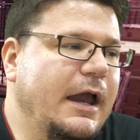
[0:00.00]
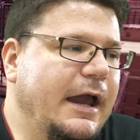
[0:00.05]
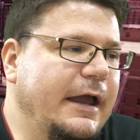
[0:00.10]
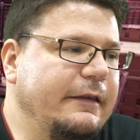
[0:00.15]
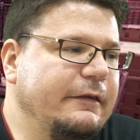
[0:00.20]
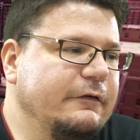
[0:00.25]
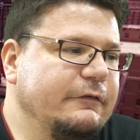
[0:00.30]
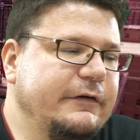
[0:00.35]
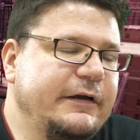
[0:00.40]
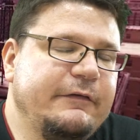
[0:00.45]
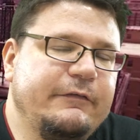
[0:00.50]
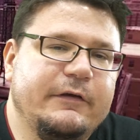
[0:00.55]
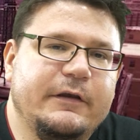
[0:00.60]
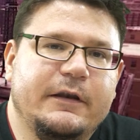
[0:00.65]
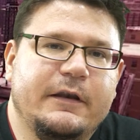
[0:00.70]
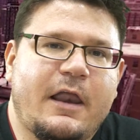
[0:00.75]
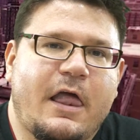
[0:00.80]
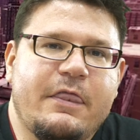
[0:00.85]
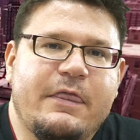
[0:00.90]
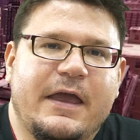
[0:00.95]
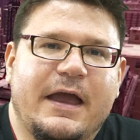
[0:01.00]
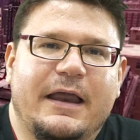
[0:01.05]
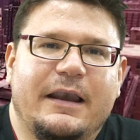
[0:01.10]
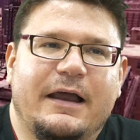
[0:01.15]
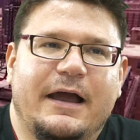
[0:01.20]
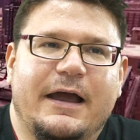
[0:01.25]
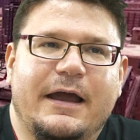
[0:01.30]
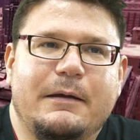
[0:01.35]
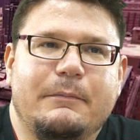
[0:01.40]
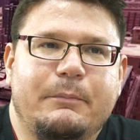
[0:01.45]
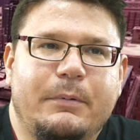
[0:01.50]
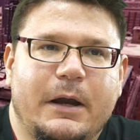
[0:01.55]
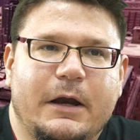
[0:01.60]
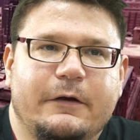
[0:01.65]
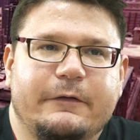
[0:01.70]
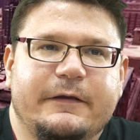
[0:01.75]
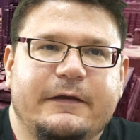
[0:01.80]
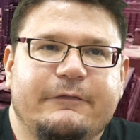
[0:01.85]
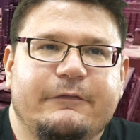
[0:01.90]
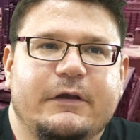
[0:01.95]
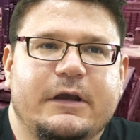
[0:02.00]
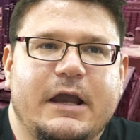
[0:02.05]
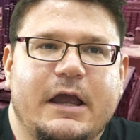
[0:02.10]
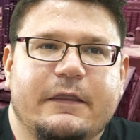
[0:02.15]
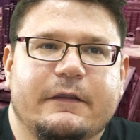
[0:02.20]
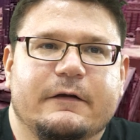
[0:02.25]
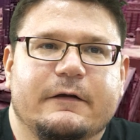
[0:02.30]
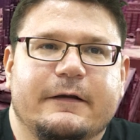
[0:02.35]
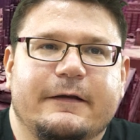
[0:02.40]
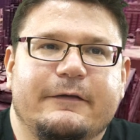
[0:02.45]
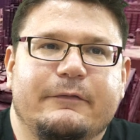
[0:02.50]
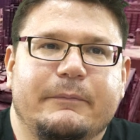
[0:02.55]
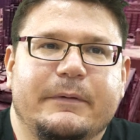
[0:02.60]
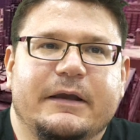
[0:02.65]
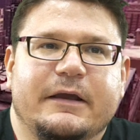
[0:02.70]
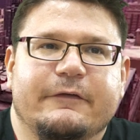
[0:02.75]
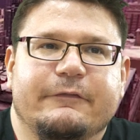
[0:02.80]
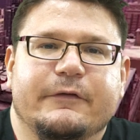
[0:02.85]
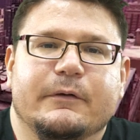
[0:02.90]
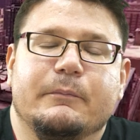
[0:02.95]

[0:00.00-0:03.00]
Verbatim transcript: And the reason that I paired these together is because